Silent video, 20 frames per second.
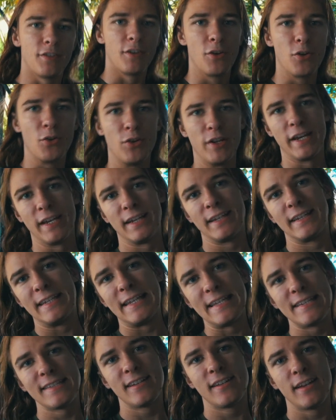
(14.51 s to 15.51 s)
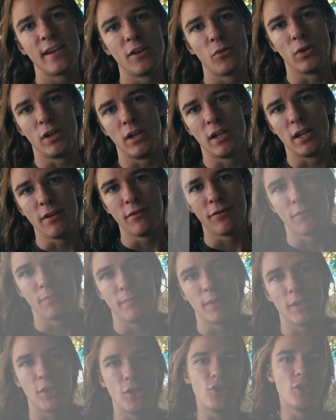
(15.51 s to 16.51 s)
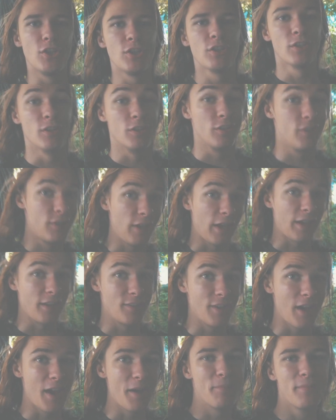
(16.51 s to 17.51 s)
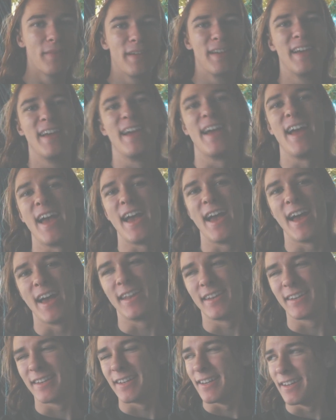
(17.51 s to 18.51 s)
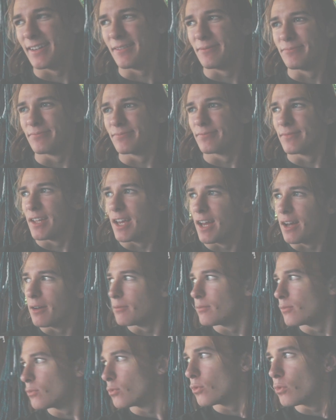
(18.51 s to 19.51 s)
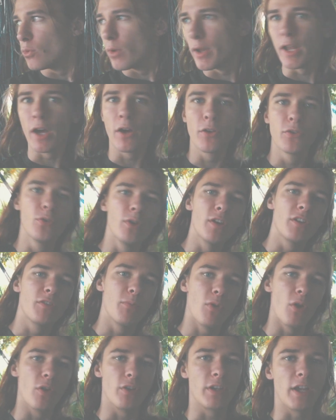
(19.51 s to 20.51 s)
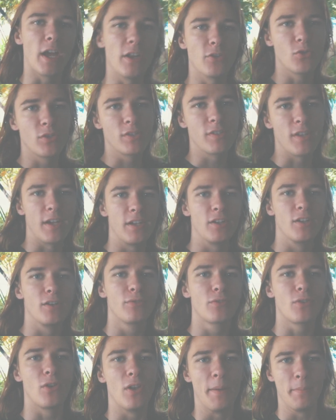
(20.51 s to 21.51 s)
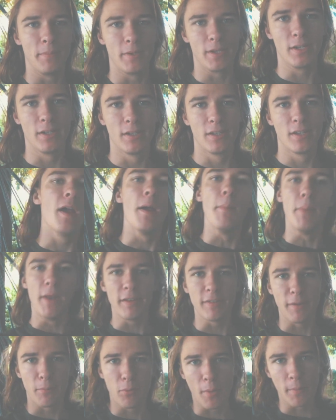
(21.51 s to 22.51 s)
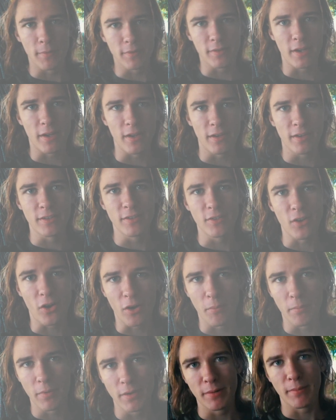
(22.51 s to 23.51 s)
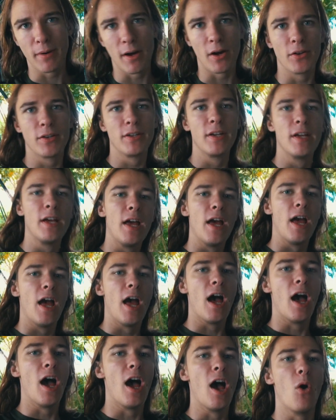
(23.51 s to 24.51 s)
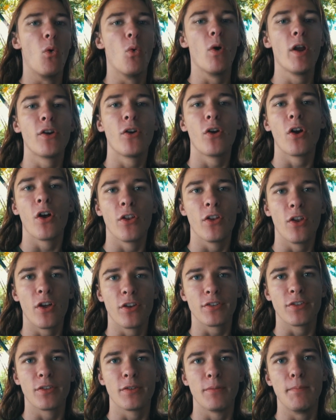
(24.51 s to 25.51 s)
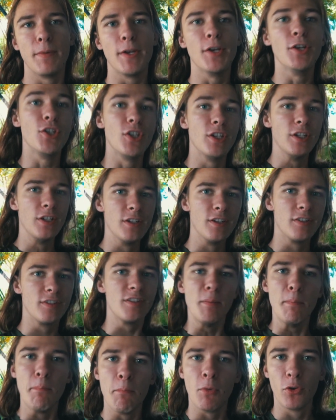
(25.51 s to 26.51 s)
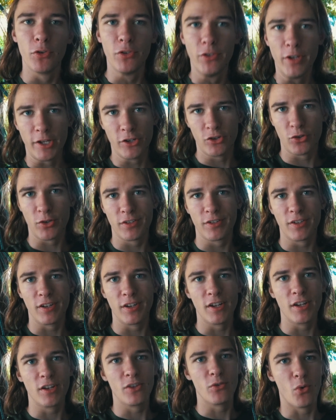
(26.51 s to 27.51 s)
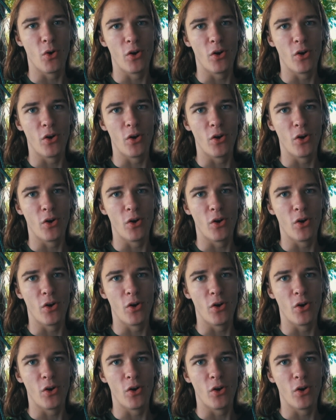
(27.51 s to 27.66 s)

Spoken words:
a new day. Yesterday we left Medellin, second time, and went out to explore the countryside of Colombia. But as I promised, I'm gonna talk a bit about whether or not Medellin is the most dangerous city in the